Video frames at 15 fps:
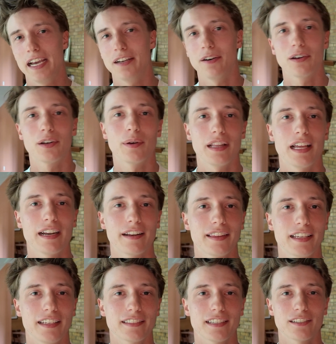I don't know a lot of
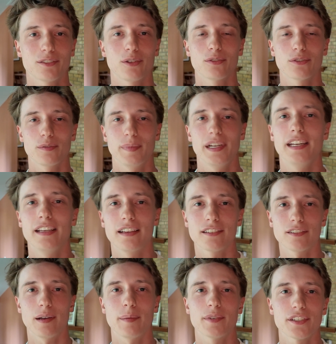things on social media,
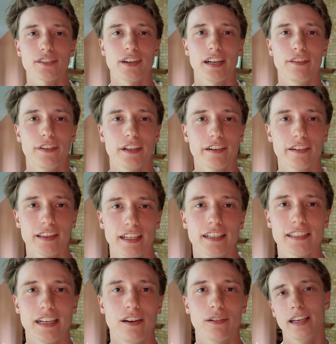so I'm just trying to figure
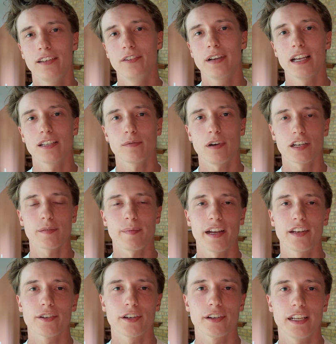things out, and you guys watch
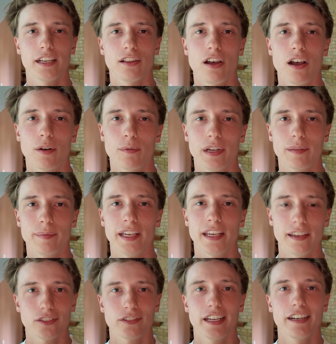my journey along with me.
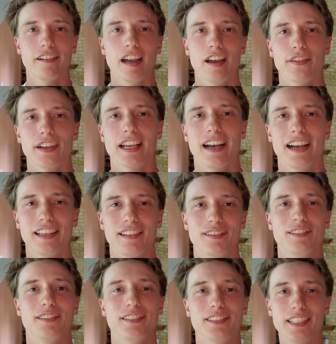So there you have it guys,
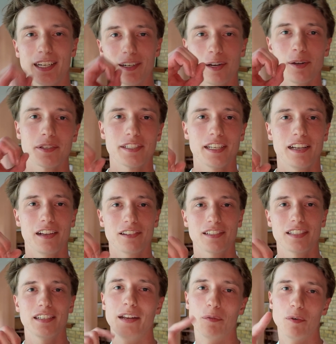0
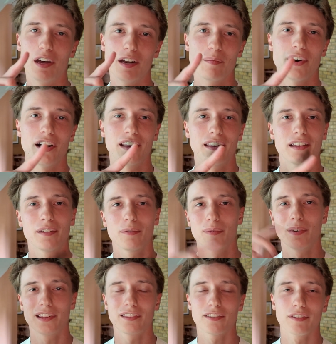sales in 1 month
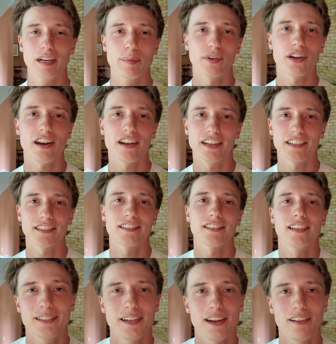with 3 products.
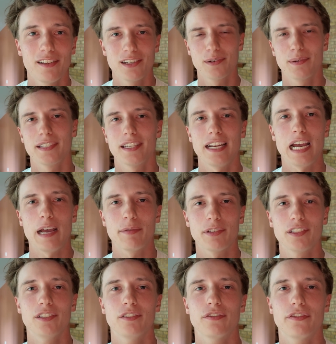This challenge was an
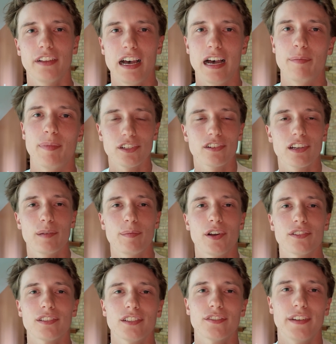absolute flop. Still gonna
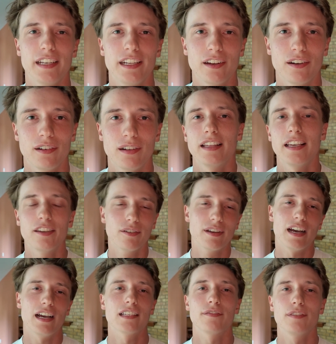post this video. Thank you
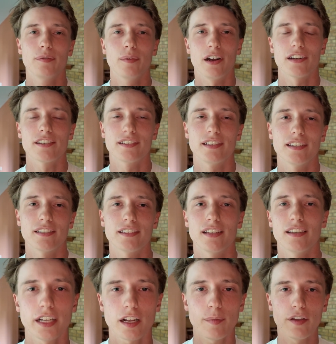guys if you watched
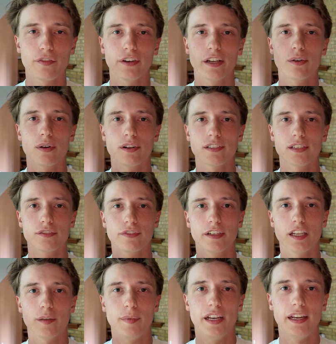this. Check out my free courses,
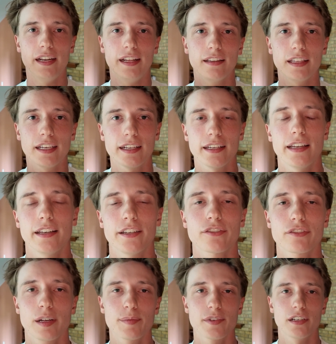free community, link in the
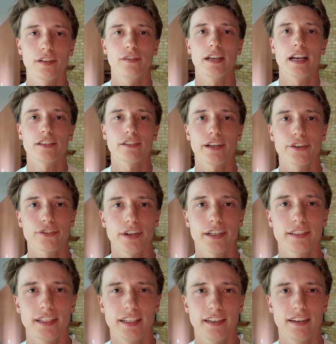description if you guys are
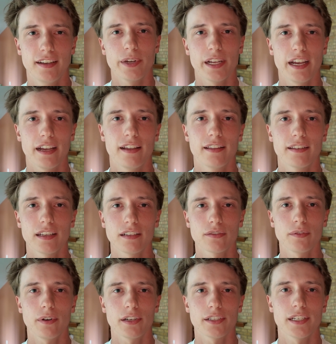interested. But yeah, thanks
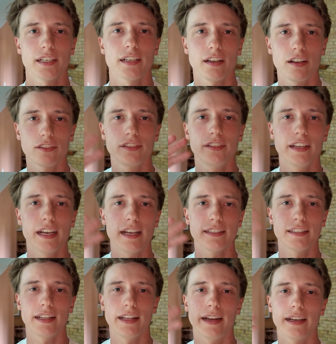for watching. I'll see you
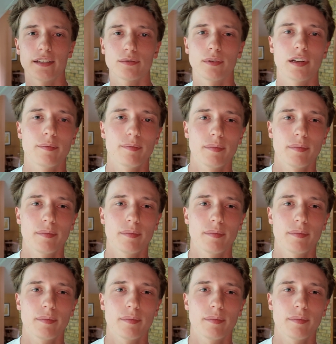guys in the next one.